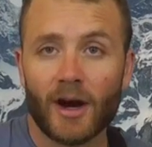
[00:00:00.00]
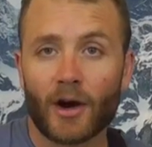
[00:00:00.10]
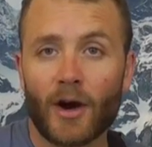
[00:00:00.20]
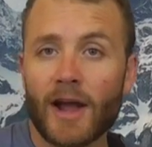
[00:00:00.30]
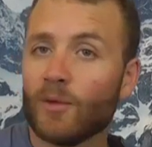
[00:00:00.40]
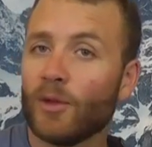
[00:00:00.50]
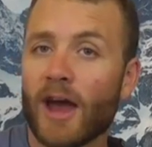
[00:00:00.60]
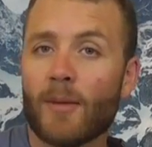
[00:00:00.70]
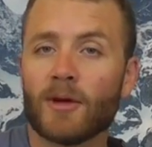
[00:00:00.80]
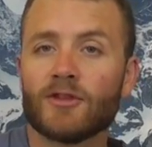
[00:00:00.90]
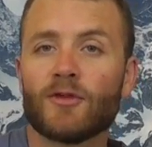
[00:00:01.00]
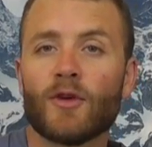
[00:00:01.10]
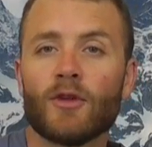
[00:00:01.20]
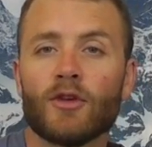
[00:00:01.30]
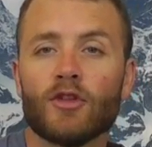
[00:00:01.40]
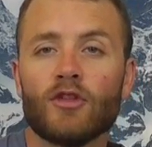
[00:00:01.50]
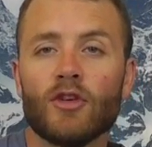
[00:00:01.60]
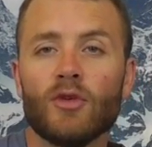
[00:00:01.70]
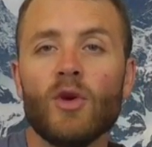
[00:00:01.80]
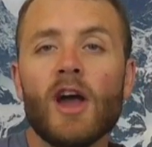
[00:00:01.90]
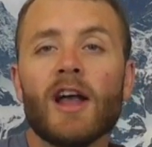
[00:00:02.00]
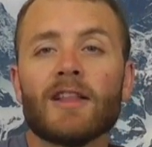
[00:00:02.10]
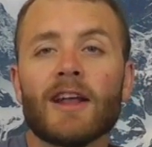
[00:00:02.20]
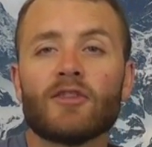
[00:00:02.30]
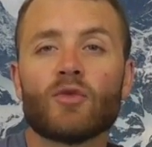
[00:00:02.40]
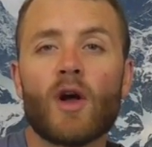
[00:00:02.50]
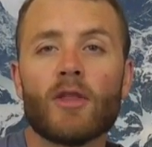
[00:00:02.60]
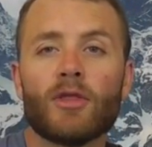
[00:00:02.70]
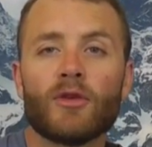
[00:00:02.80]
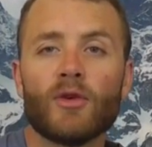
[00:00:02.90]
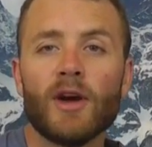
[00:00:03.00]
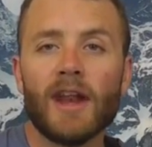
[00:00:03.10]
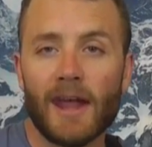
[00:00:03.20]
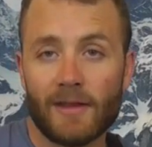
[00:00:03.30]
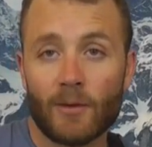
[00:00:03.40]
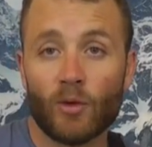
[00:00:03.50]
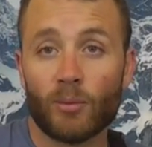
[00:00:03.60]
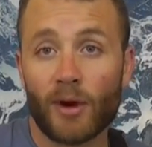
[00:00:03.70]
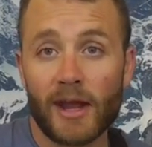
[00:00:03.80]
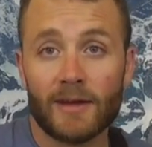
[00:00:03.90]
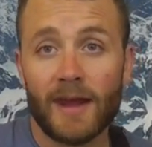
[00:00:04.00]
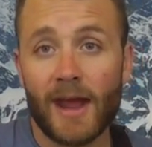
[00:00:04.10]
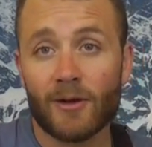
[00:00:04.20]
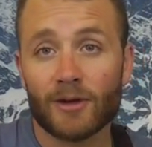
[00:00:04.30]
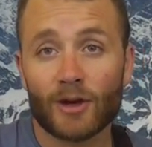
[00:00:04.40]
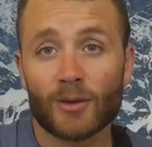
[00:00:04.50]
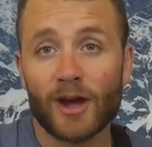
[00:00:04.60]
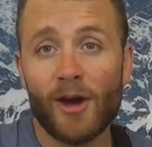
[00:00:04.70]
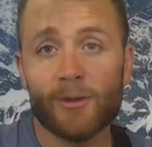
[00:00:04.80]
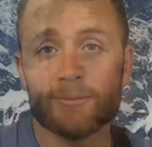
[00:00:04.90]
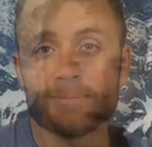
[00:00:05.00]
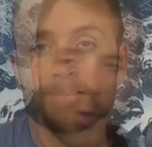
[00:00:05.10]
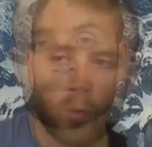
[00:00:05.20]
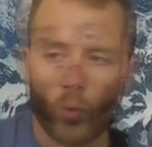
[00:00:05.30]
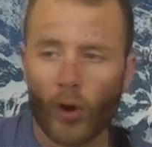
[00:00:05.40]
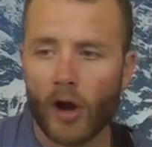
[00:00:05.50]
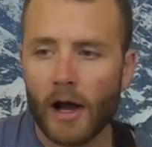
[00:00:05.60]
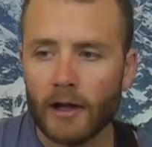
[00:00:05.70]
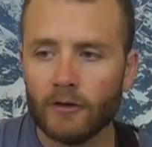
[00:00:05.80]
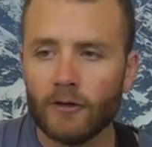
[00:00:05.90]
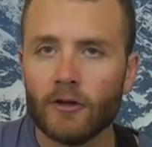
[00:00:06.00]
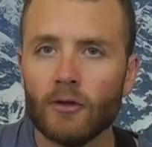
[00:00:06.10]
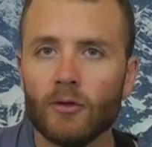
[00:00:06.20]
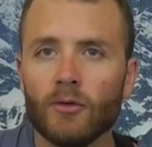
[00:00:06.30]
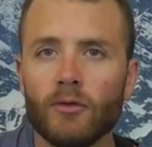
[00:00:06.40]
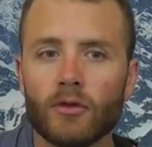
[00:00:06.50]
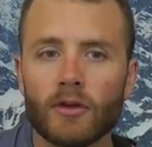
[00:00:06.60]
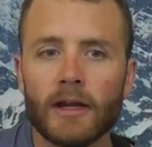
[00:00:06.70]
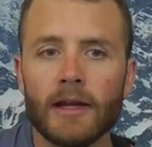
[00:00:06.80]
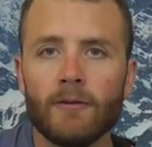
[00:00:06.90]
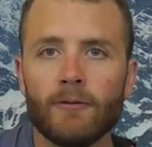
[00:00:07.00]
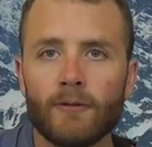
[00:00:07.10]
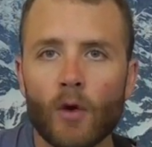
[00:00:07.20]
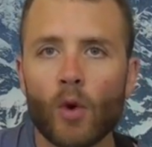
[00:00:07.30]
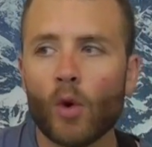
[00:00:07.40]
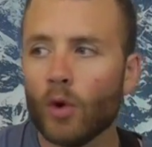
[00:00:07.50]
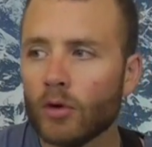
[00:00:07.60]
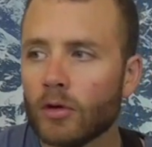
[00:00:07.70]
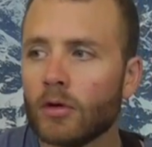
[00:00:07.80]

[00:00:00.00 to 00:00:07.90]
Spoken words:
Alright, without much further ado, let's run through it and then we'll break it down. Here we go. 1, 2, 3, 4.